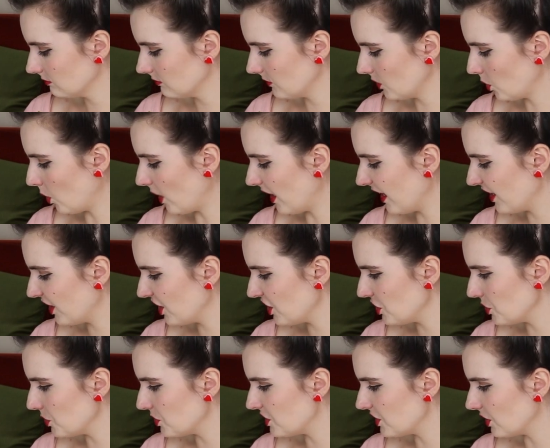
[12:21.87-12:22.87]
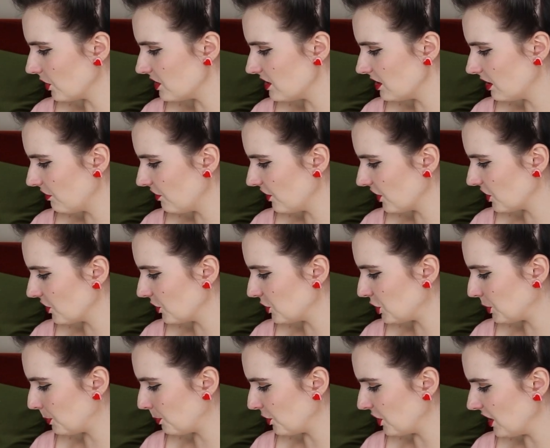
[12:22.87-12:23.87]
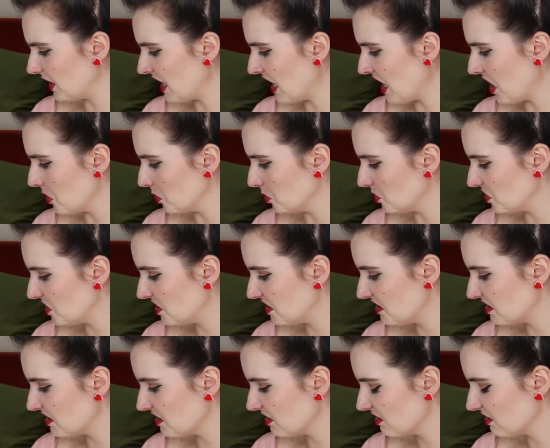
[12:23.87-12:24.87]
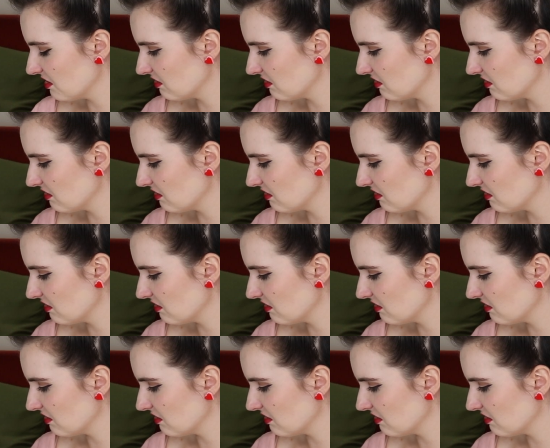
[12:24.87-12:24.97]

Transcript: Why are you so difficult to pronounce?